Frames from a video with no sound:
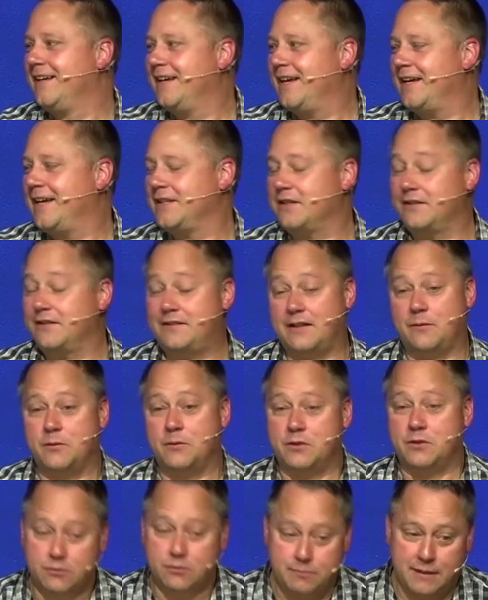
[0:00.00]
And you could say, well,
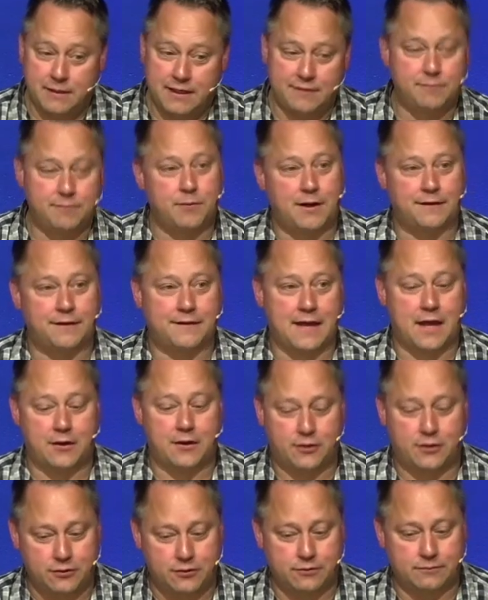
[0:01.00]
you may have brought that
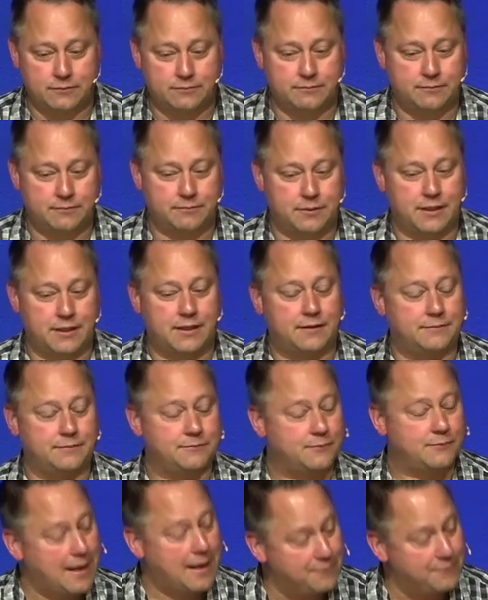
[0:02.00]
home, but
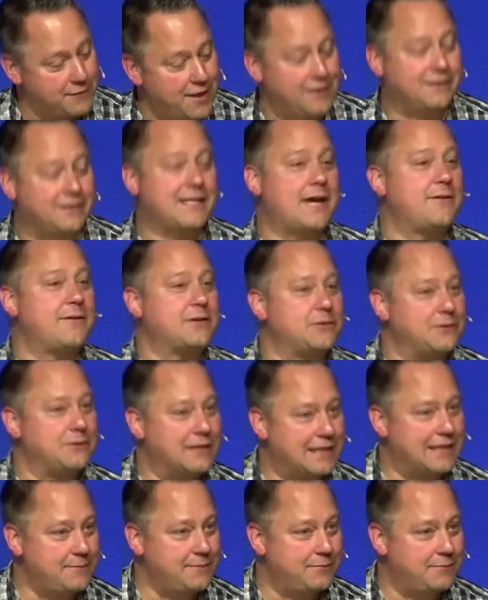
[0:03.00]
I'm not allowing you to
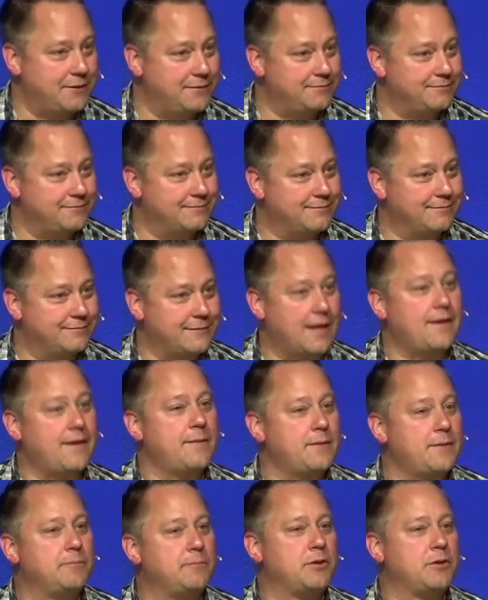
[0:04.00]
keep it not, I'm
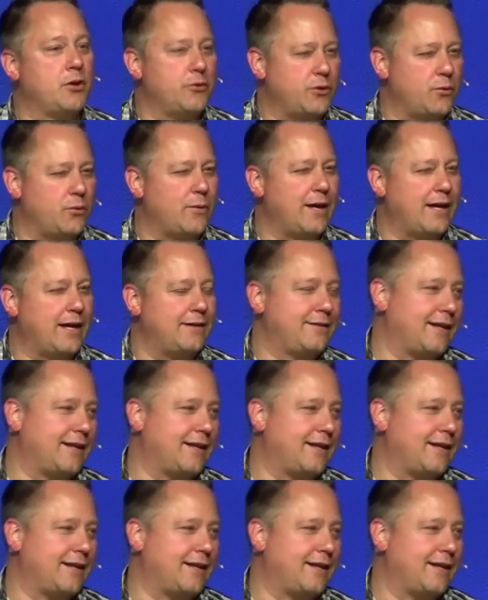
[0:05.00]
going to blow it away.